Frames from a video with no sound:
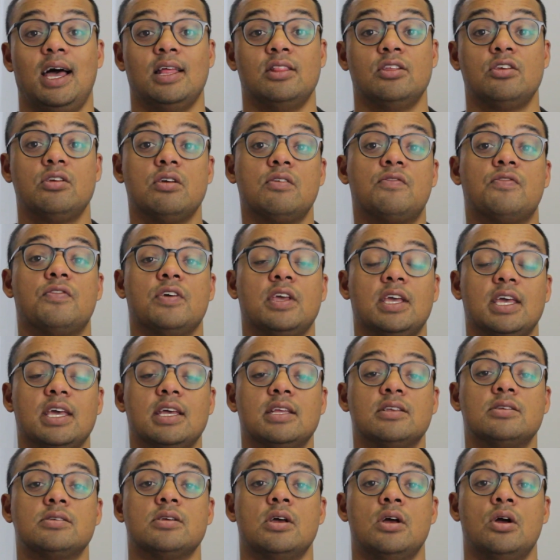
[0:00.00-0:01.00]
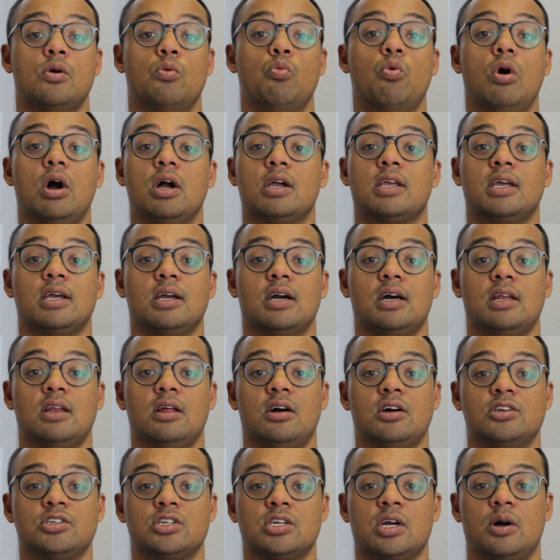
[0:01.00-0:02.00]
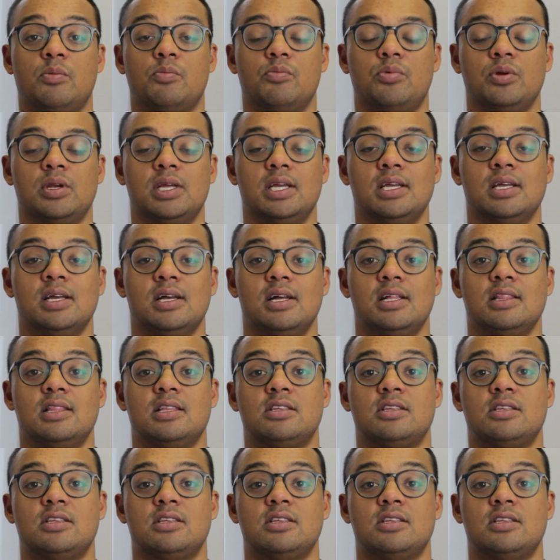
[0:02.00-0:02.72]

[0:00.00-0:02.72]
And the good thing is, working at a large company,